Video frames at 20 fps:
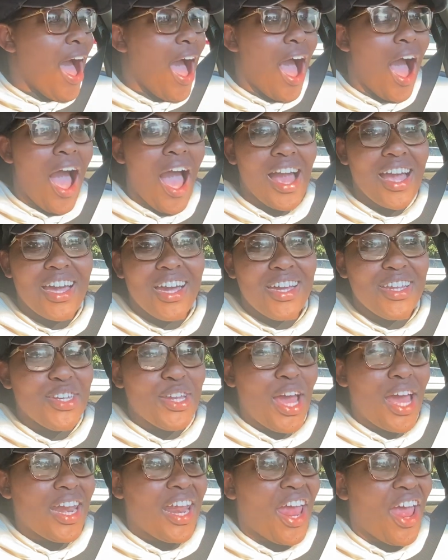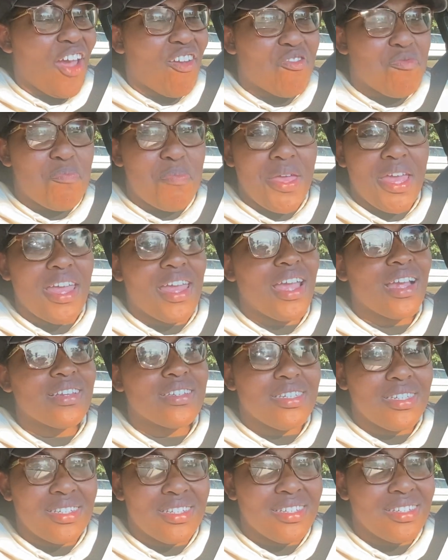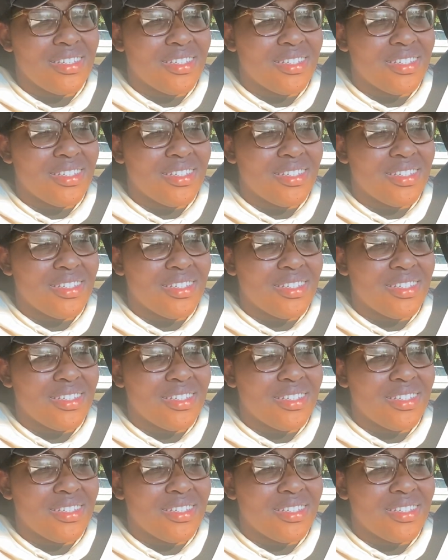I could not have picked